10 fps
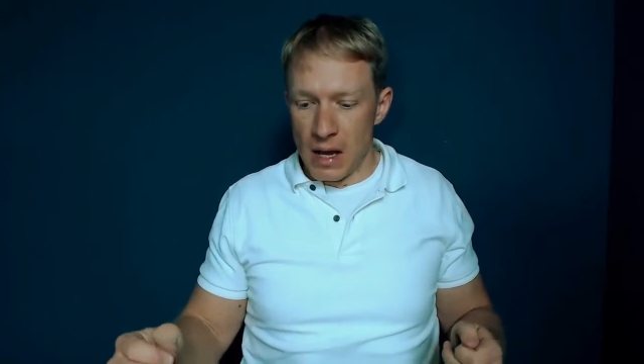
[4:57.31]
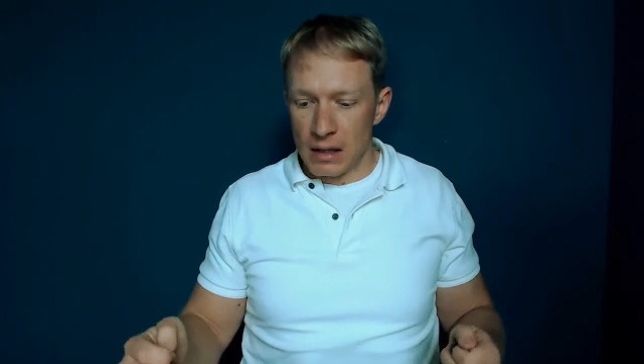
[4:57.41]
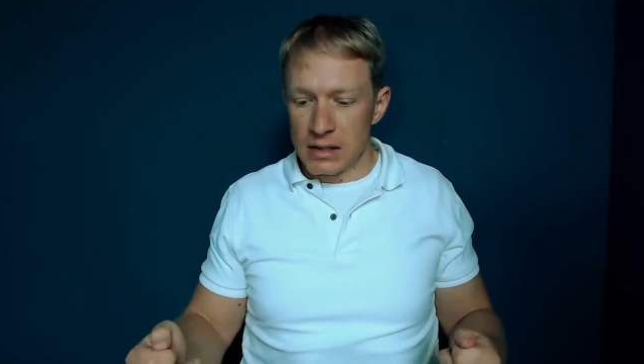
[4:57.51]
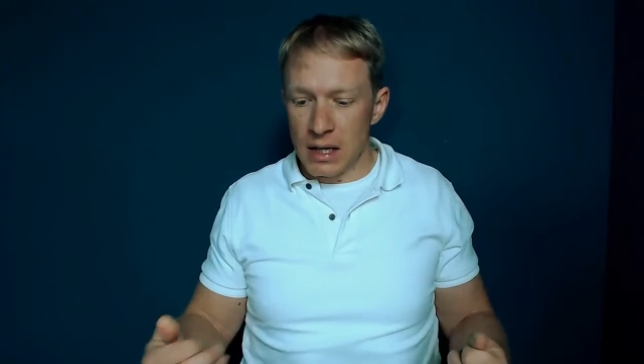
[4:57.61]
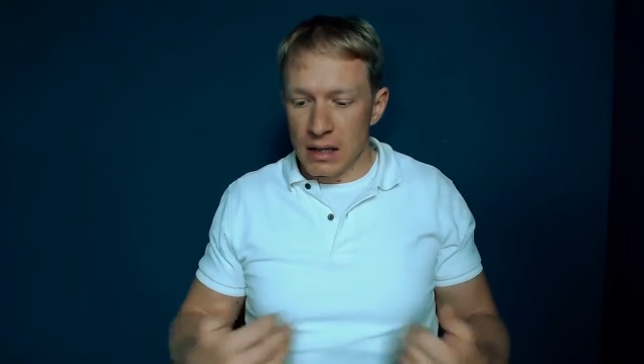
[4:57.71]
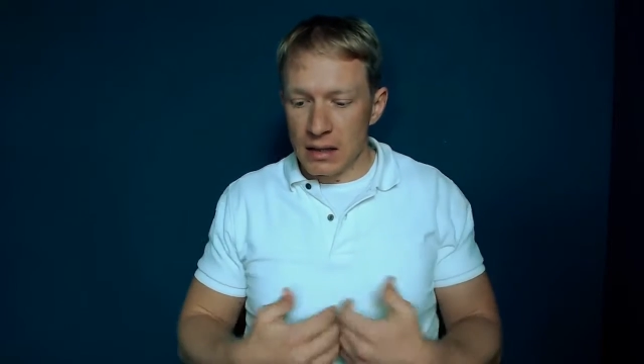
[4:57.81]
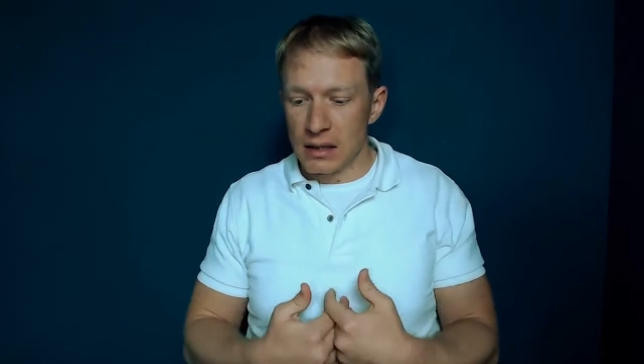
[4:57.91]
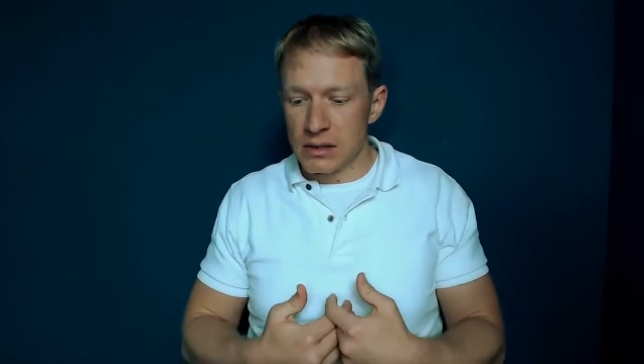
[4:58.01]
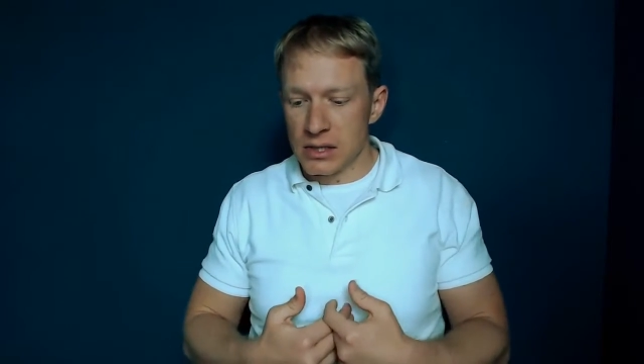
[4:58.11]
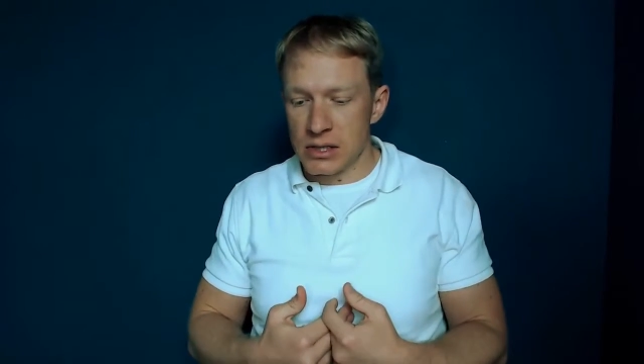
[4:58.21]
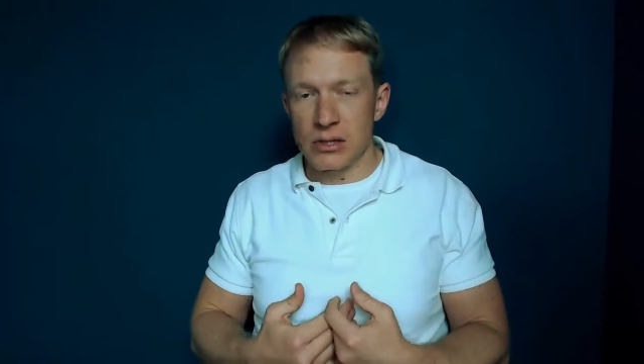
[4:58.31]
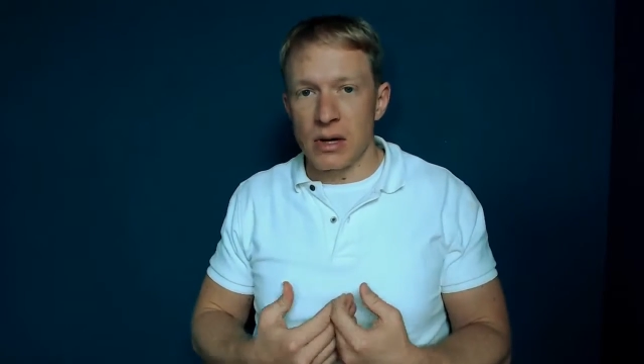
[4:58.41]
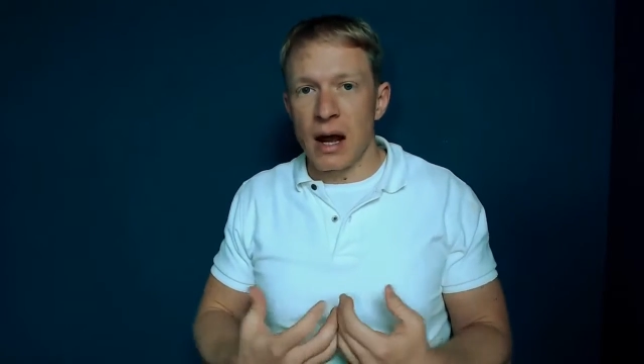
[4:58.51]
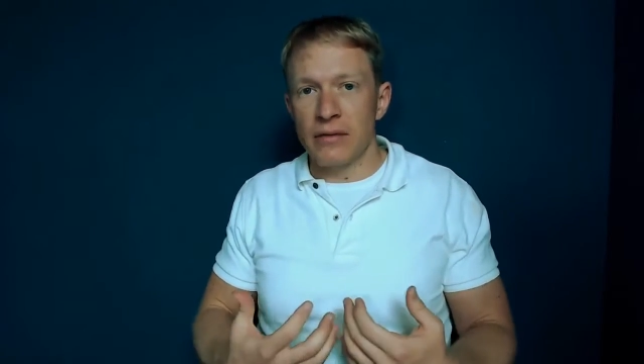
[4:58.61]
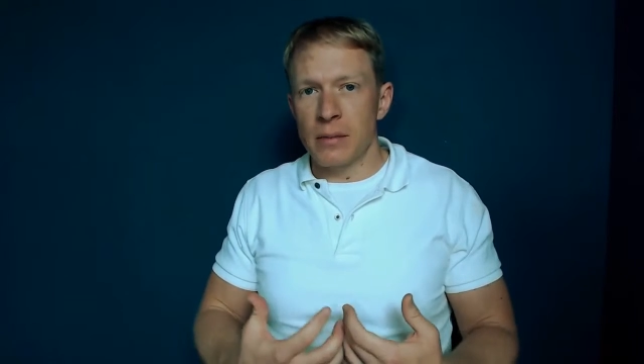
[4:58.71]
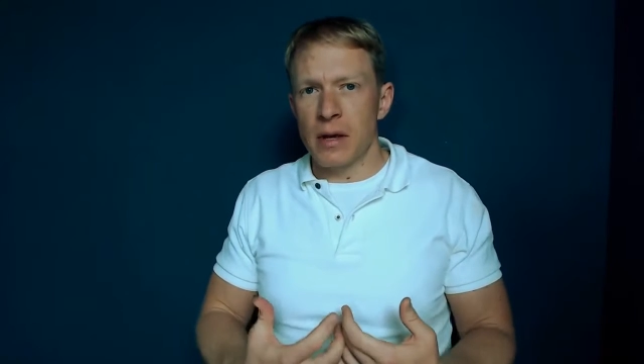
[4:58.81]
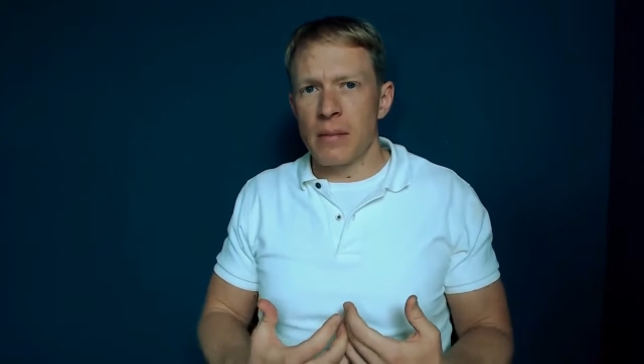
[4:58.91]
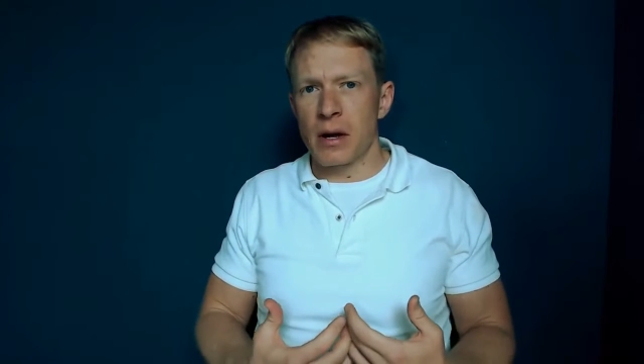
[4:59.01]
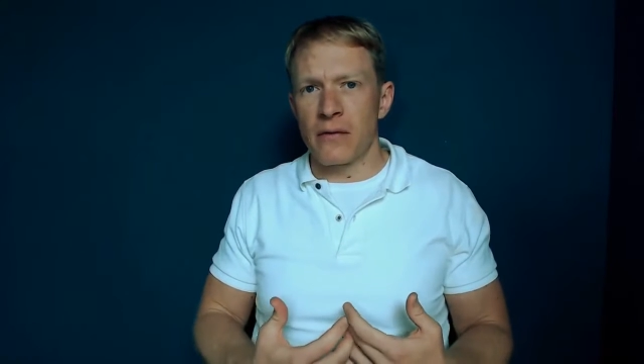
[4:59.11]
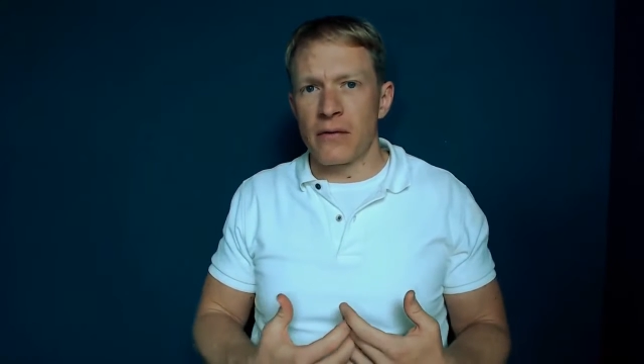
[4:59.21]
The second thing is just strive to be a
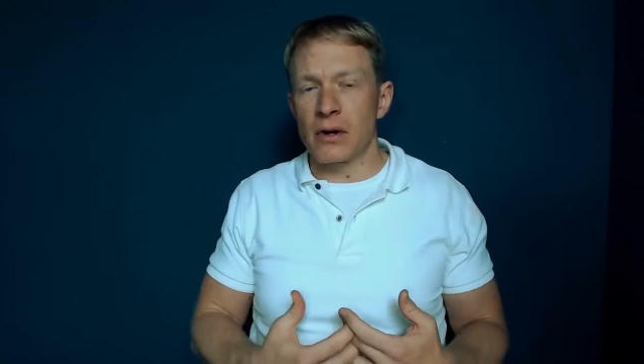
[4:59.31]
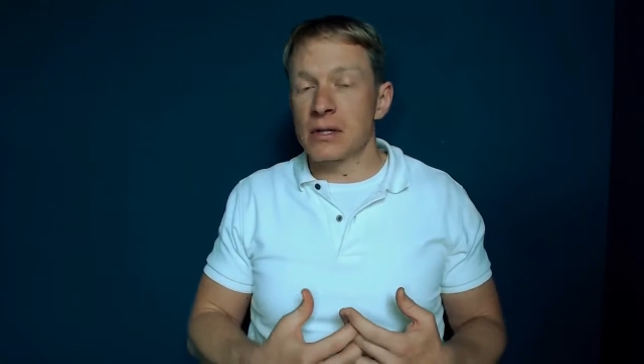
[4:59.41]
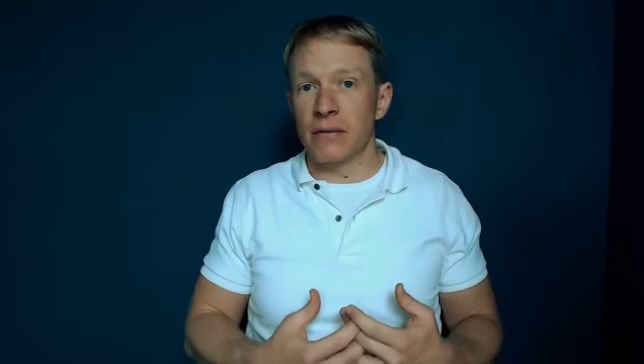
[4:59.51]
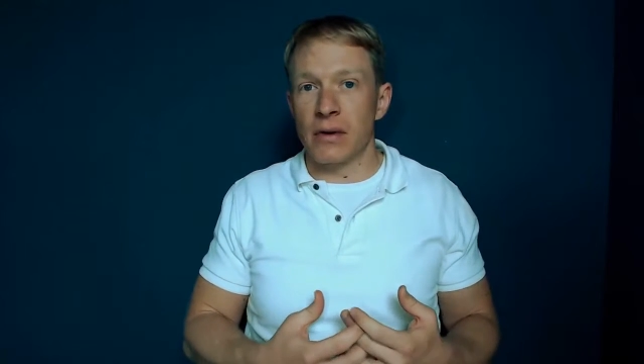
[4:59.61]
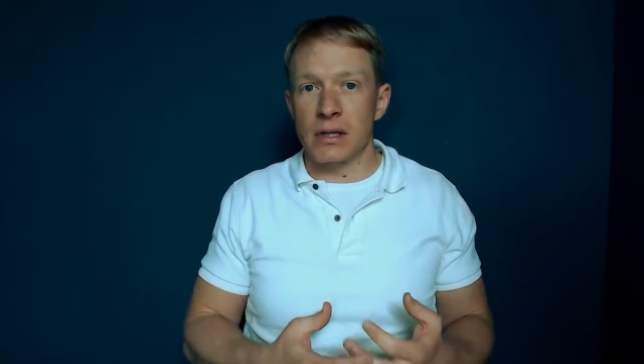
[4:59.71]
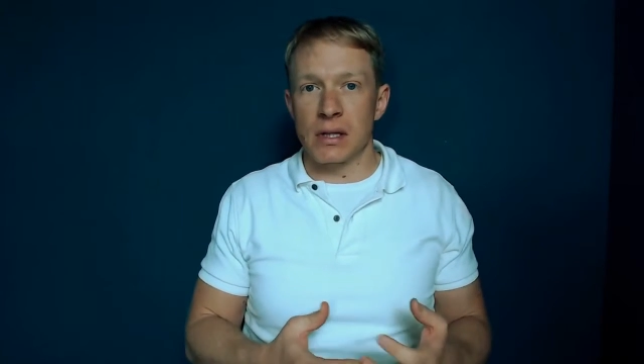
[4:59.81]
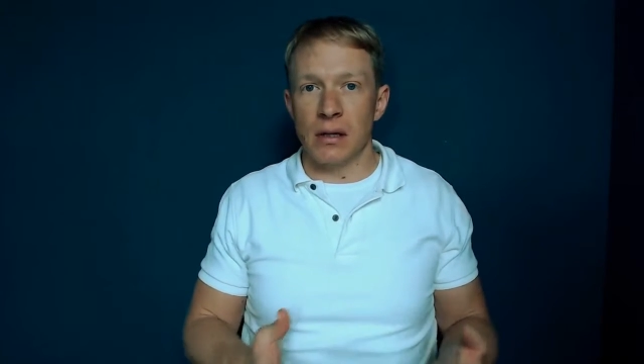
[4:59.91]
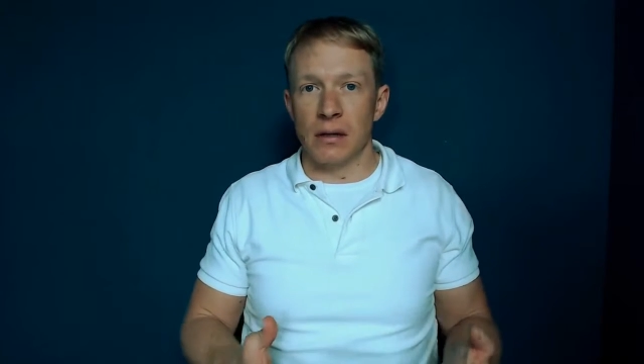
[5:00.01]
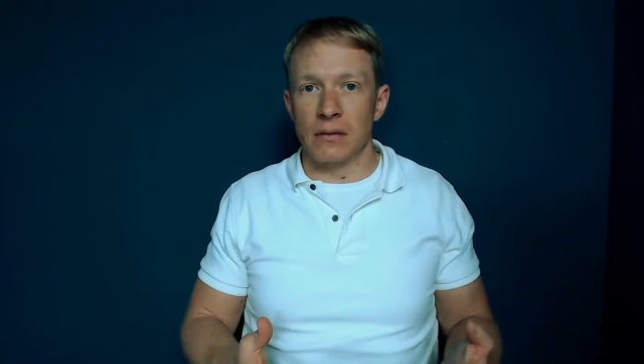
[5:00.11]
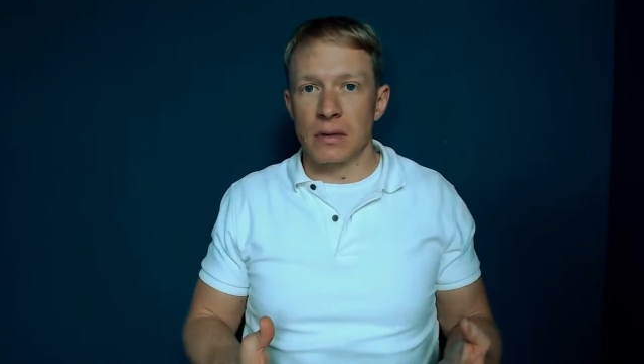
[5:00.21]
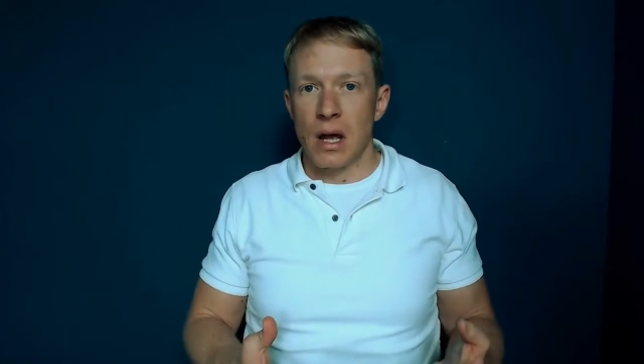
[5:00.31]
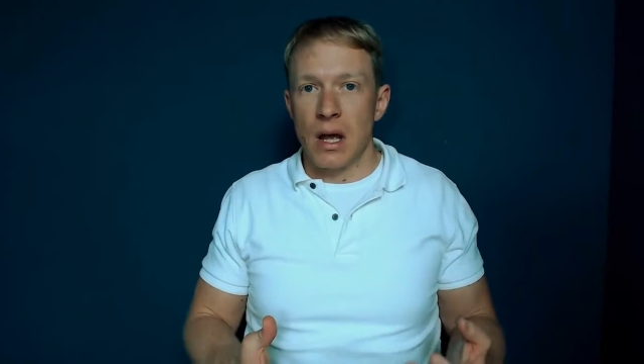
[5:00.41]
better version of ourselves